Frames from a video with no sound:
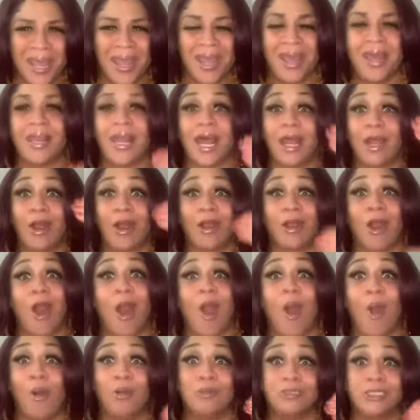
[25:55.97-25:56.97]
Like, her
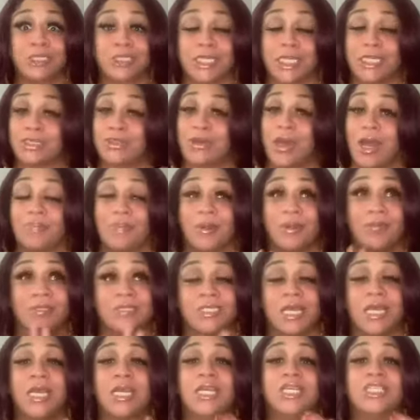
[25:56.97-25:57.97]
whole shit dropped. It
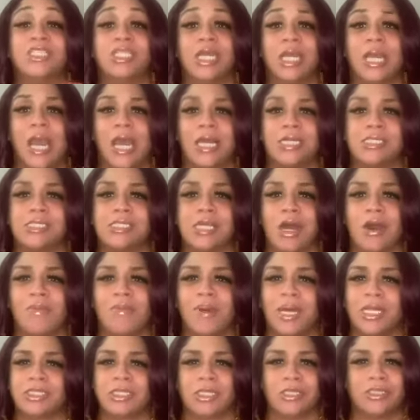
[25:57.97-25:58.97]
was, she has so
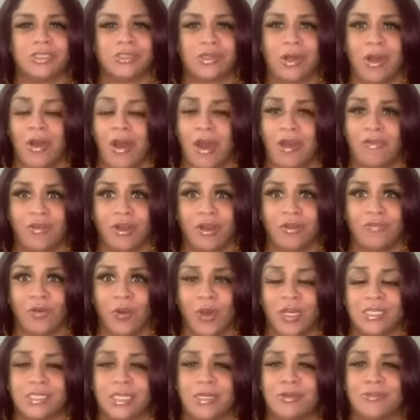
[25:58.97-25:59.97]
much control over her
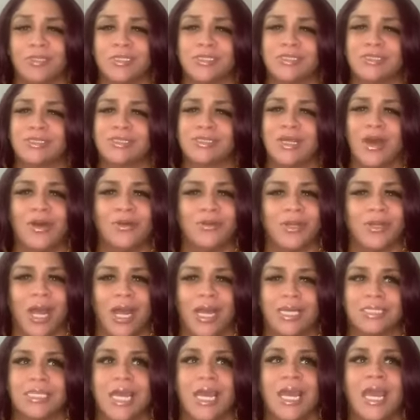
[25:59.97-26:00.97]
voice. It was so
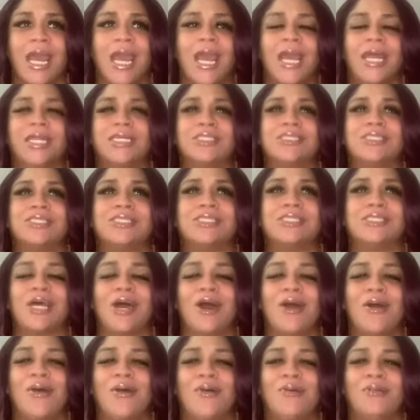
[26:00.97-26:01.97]
nice. It is
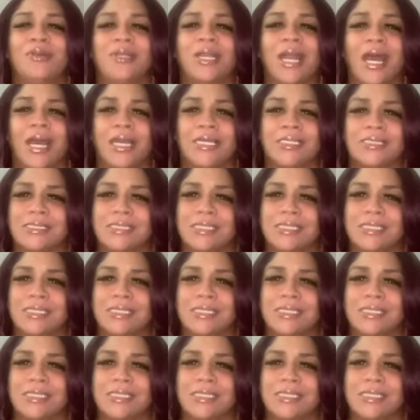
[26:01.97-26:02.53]
so nice to